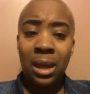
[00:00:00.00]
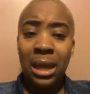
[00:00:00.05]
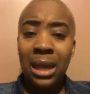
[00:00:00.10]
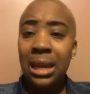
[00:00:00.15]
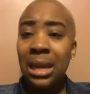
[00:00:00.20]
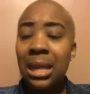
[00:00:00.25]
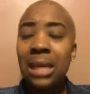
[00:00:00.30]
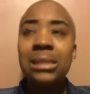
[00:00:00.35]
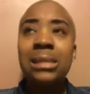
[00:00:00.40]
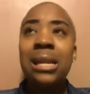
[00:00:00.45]

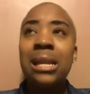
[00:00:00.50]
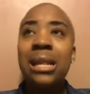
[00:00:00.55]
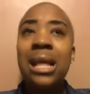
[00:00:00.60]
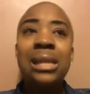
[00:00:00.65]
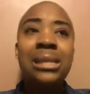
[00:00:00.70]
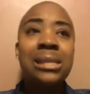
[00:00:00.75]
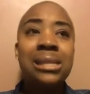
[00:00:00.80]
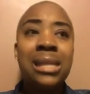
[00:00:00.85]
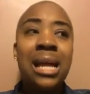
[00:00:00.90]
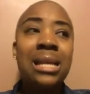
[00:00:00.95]
And that's
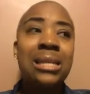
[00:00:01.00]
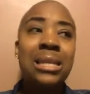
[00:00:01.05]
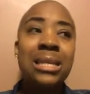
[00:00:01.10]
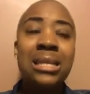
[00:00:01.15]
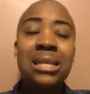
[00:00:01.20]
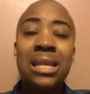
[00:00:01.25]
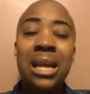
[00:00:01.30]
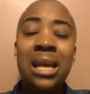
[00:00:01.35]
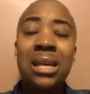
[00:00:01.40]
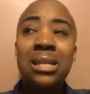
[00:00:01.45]
that's that's a,
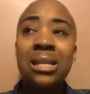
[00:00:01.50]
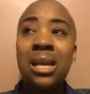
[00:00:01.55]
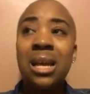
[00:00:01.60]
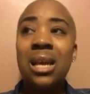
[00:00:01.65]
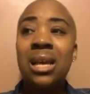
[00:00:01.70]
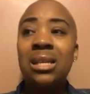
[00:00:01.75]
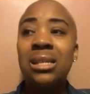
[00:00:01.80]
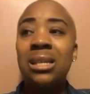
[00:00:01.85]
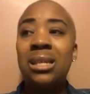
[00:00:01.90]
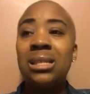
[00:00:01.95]
a
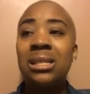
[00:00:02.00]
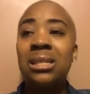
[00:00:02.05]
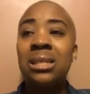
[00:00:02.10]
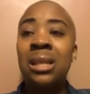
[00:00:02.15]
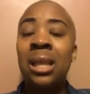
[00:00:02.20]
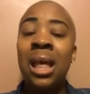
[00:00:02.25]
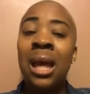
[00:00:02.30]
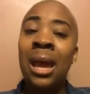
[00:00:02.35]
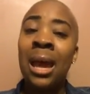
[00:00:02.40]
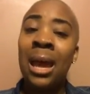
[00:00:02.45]
it's a
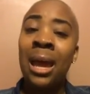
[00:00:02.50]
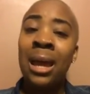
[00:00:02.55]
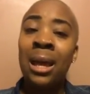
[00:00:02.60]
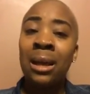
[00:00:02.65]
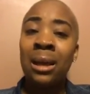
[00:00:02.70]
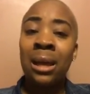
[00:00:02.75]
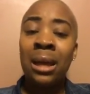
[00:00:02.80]
slang